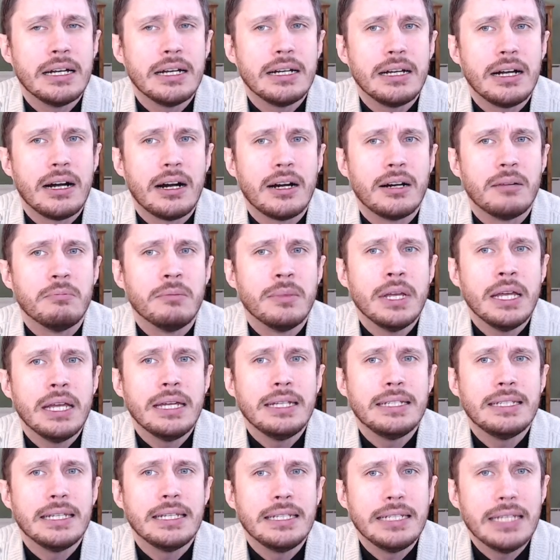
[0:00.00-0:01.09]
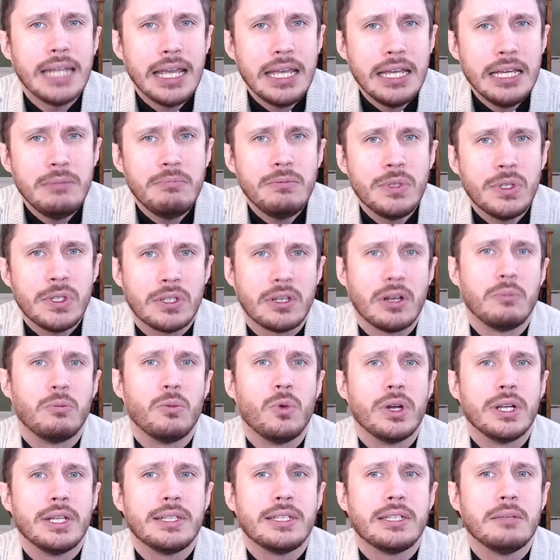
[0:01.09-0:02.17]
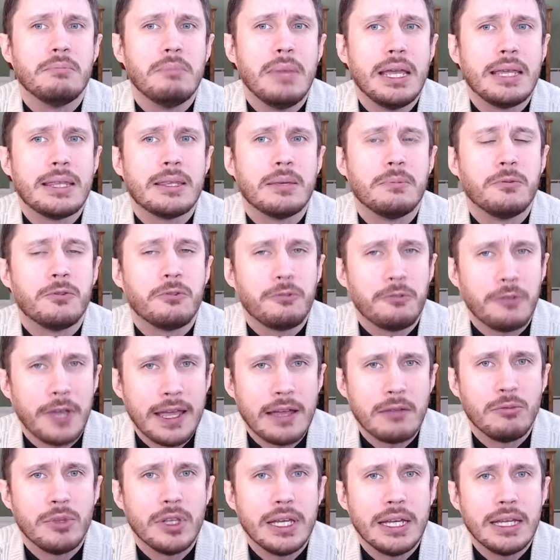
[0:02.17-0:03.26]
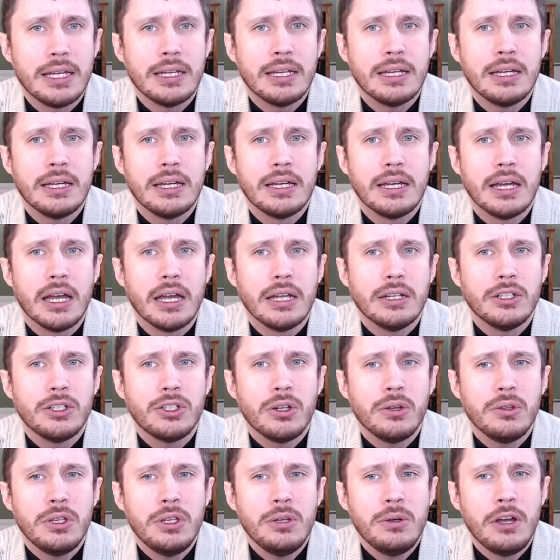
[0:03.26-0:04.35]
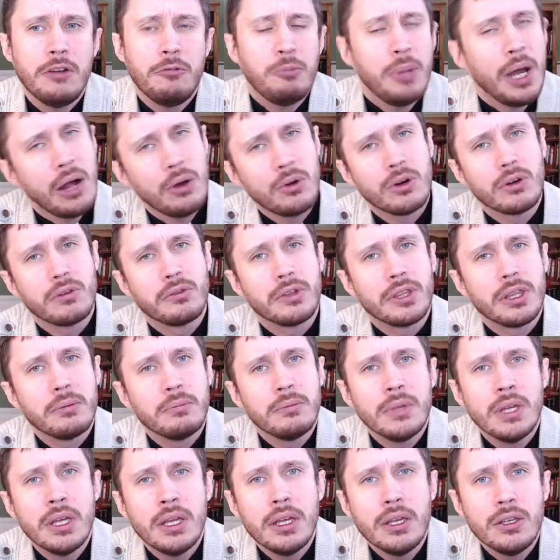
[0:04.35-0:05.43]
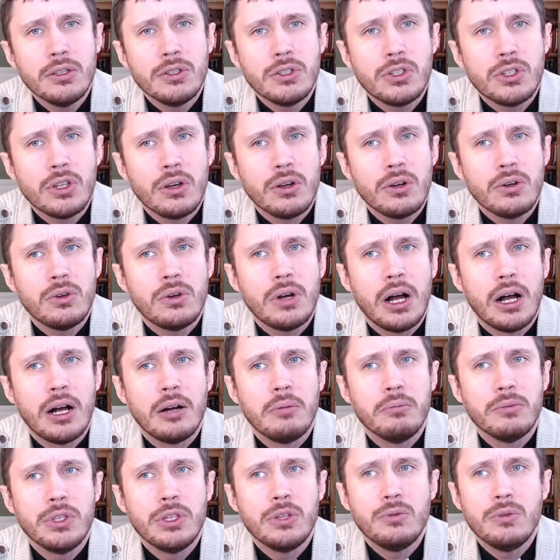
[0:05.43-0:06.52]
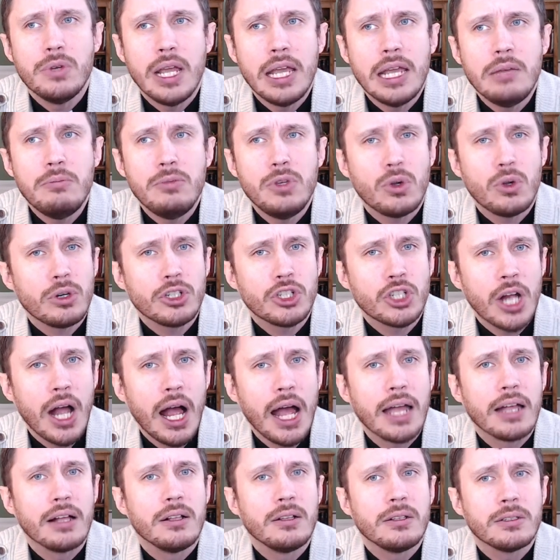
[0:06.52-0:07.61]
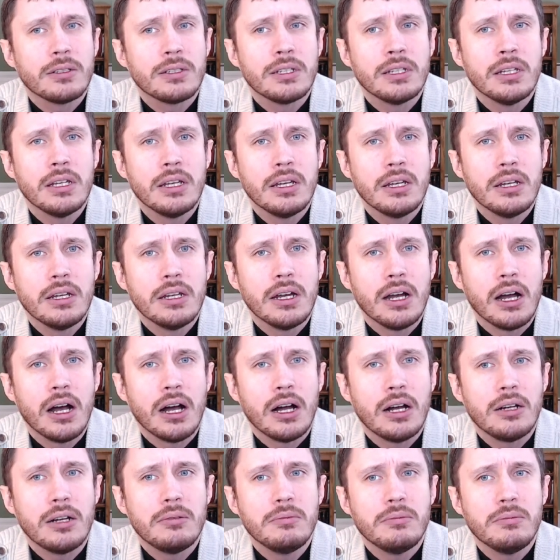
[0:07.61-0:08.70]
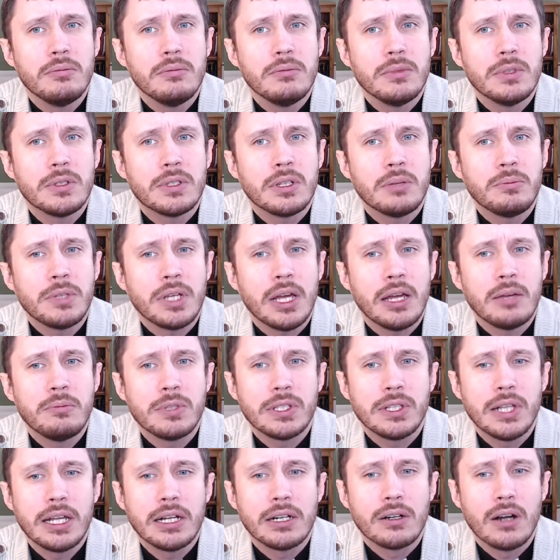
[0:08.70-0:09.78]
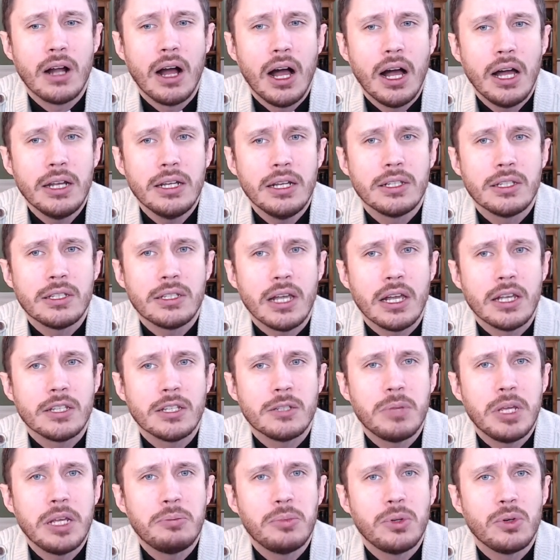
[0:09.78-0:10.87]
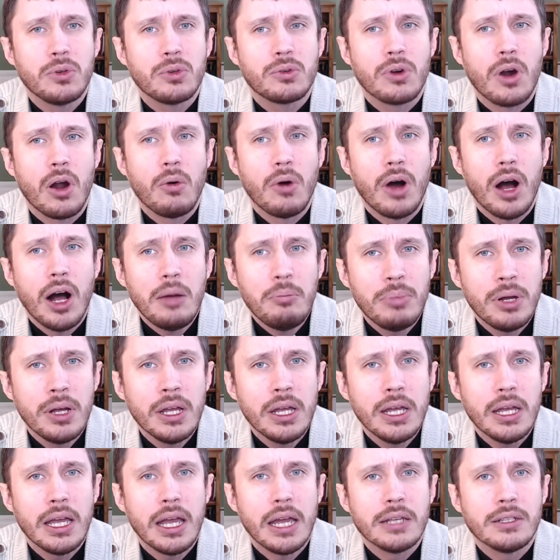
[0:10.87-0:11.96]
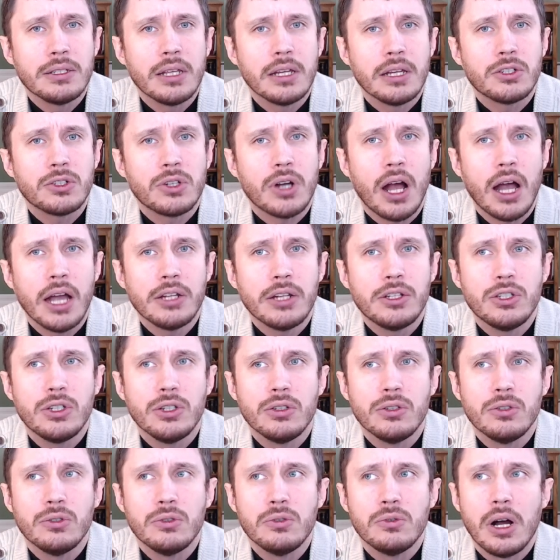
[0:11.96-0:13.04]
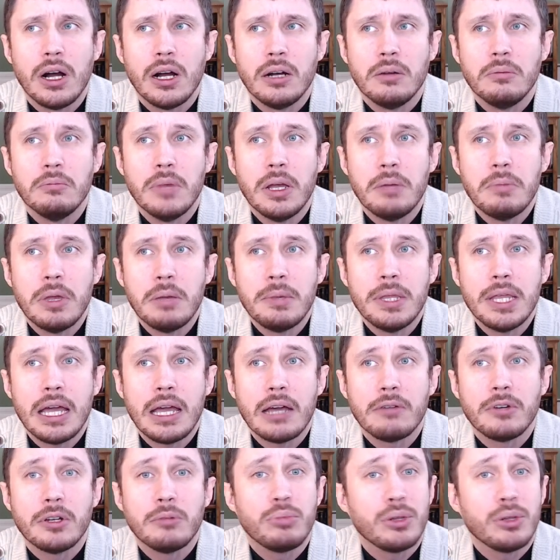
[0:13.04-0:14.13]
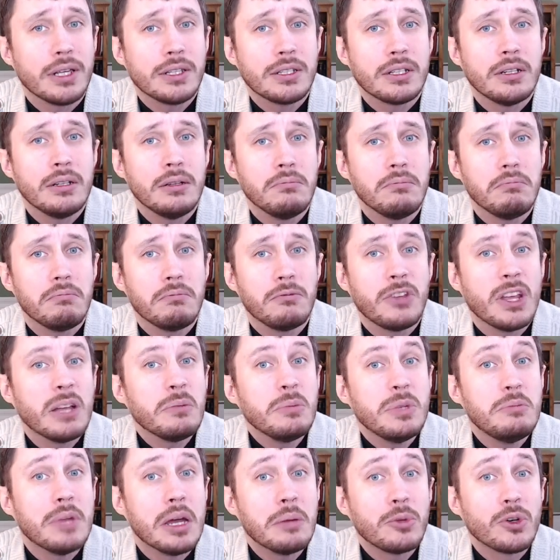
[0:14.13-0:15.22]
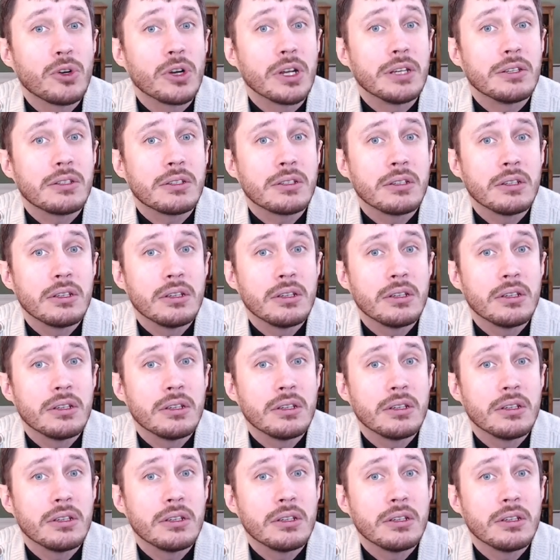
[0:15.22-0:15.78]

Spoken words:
To name someone is to make them family and to show that you have power over them. So you name your child. Sometimes later on, as people grow up, as they try to, and maybe they have unpleasant family memories,